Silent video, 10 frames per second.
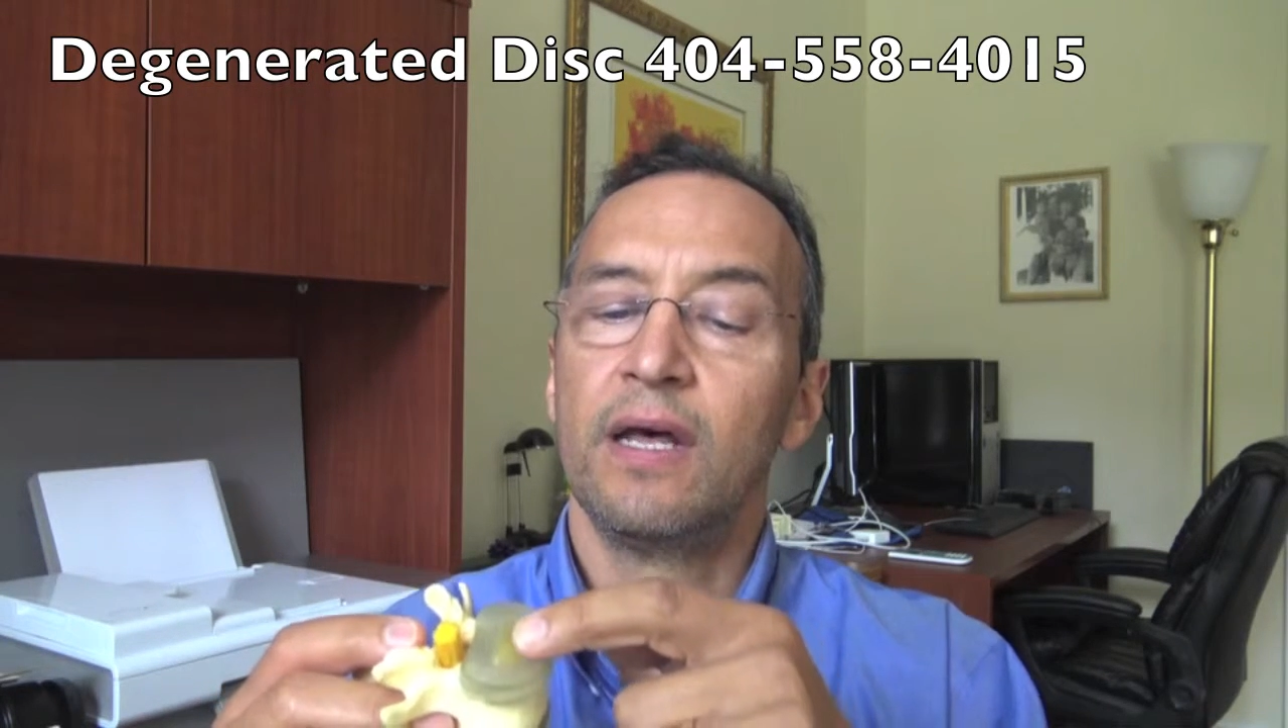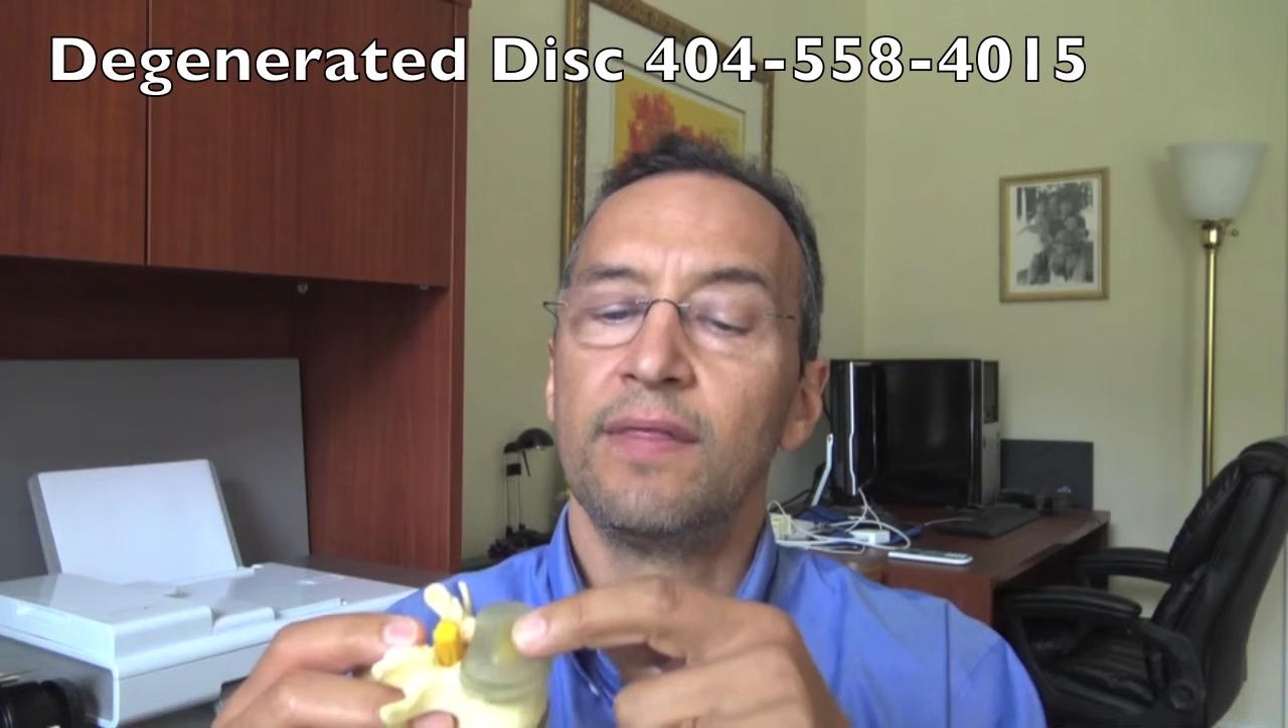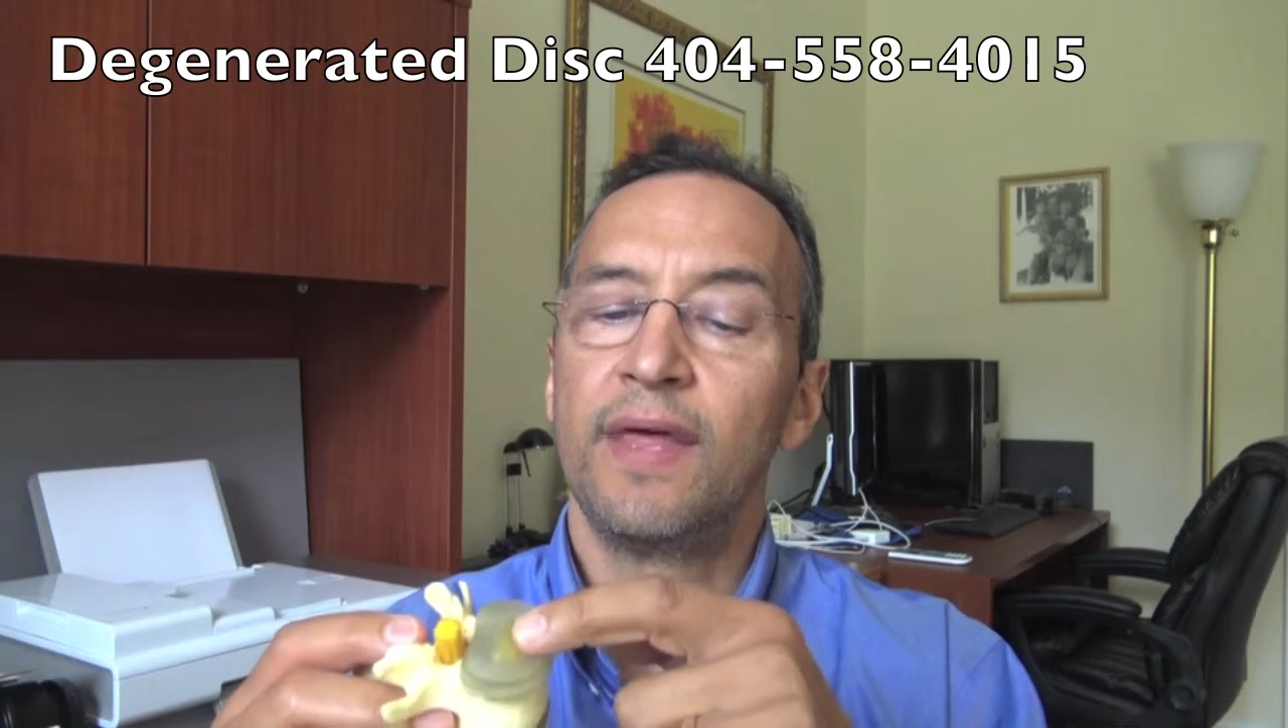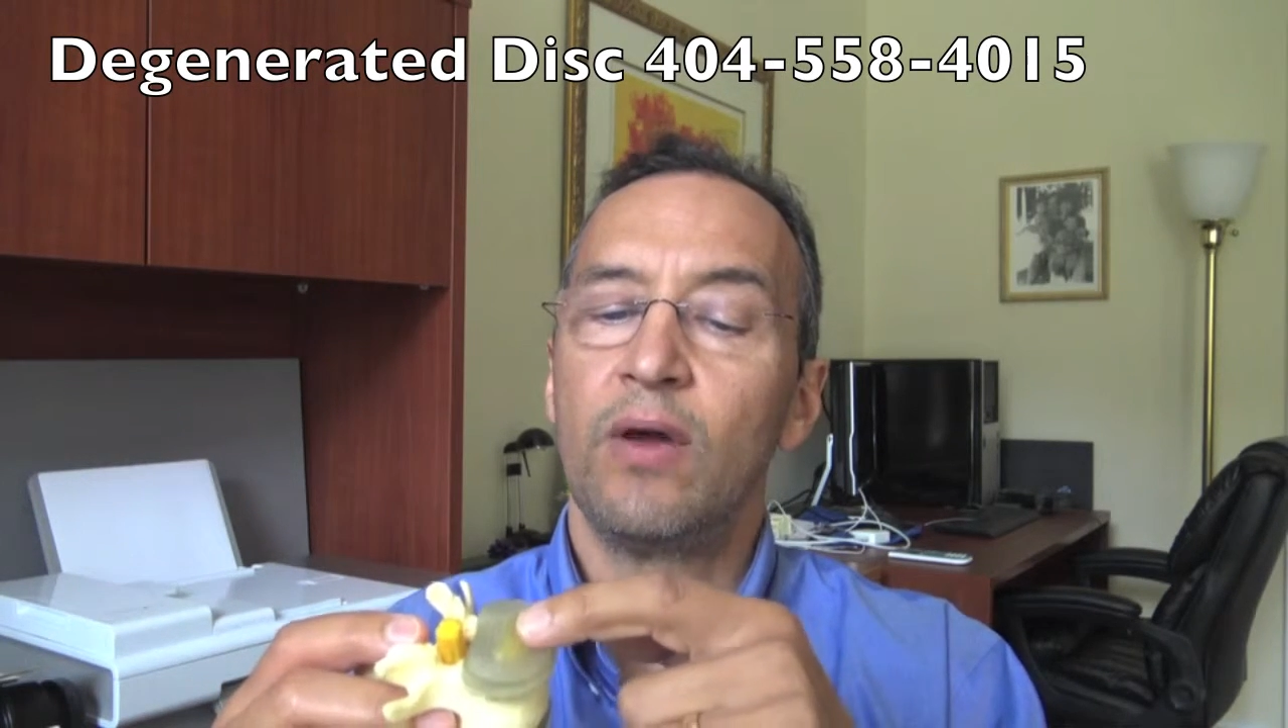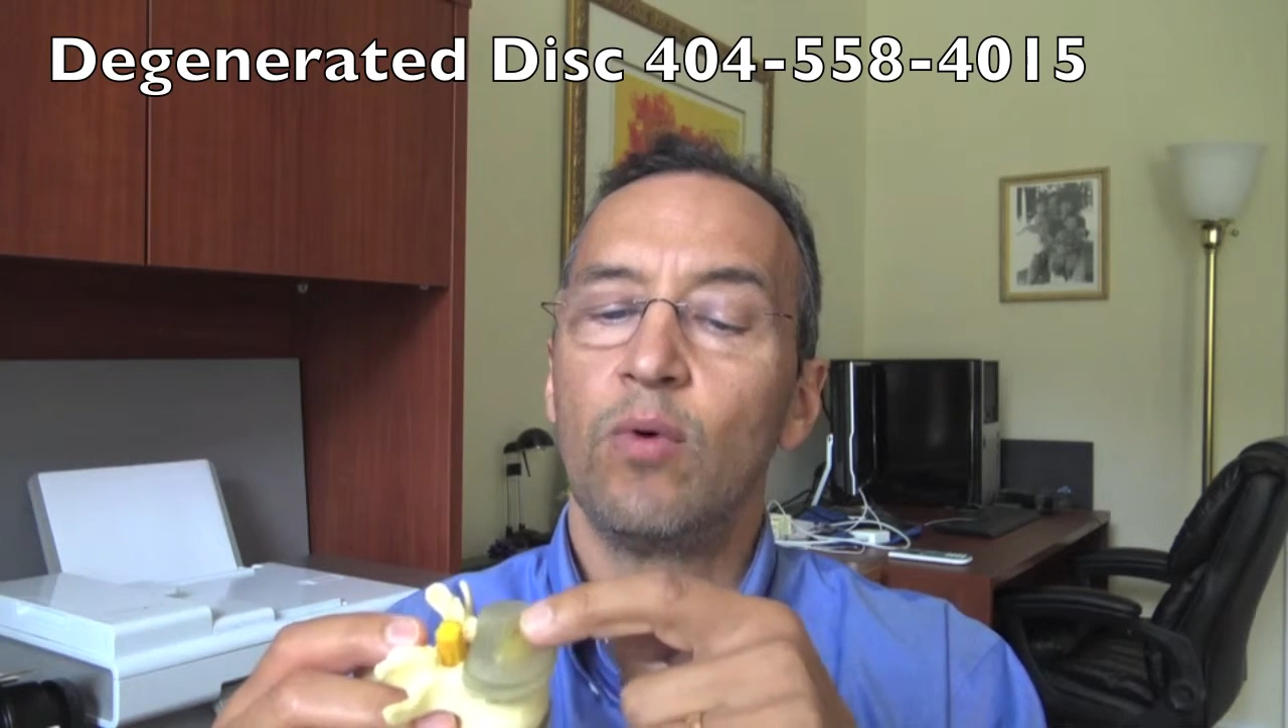
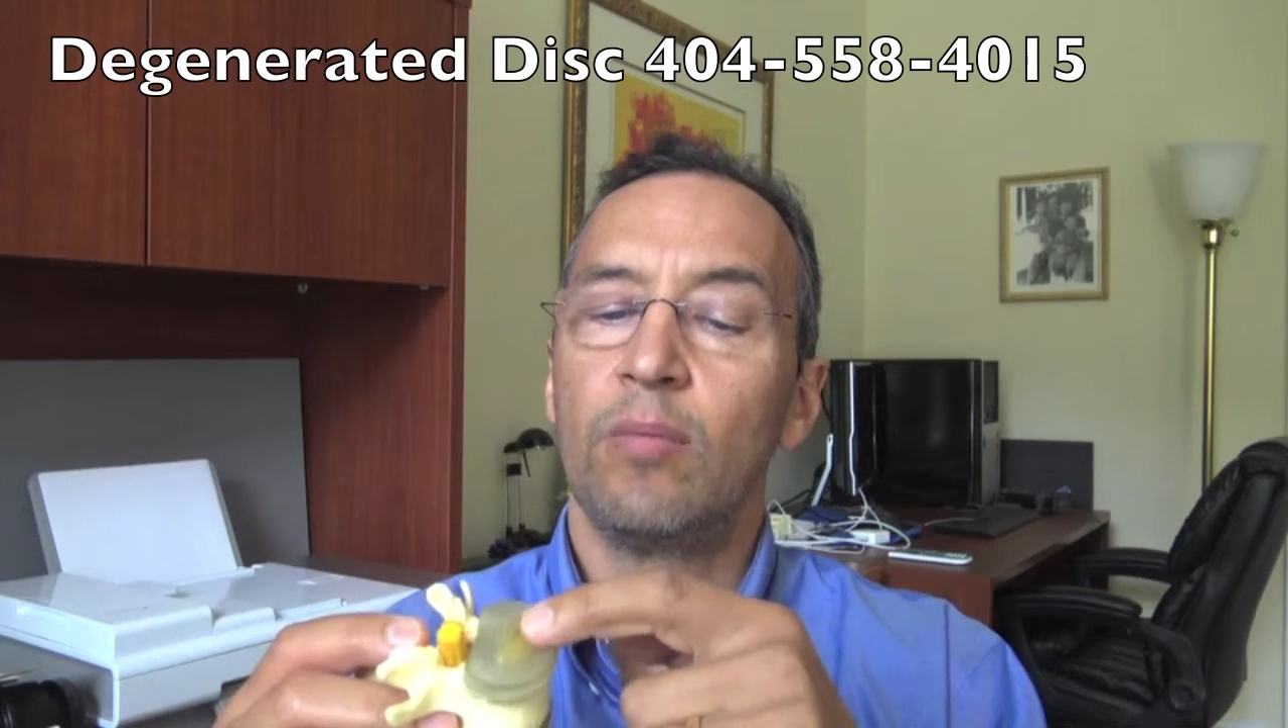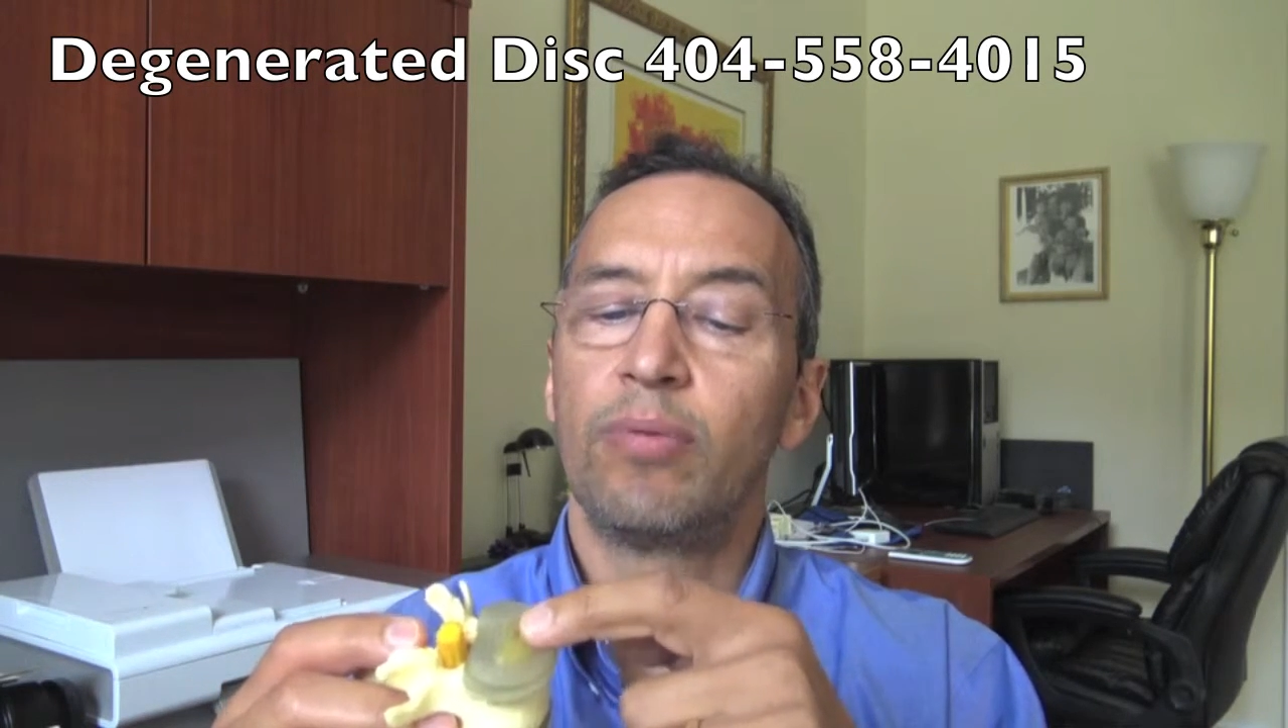they will